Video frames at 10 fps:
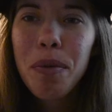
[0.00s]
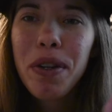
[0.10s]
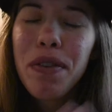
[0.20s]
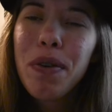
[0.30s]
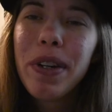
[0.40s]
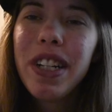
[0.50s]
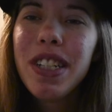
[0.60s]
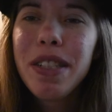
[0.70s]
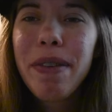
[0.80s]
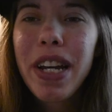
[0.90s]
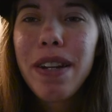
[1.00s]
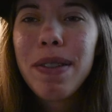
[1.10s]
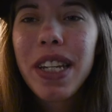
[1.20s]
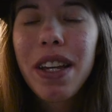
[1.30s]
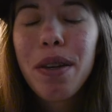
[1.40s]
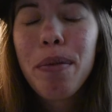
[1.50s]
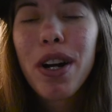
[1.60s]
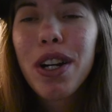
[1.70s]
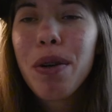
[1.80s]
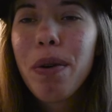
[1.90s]
beautiful warriors, my name is Kaylin
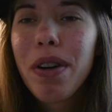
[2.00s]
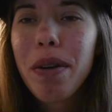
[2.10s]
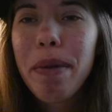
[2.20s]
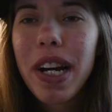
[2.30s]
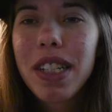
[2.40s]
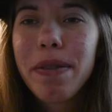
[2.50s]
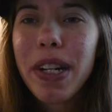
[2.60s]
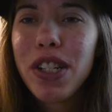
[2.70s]
Parker and welcome back to my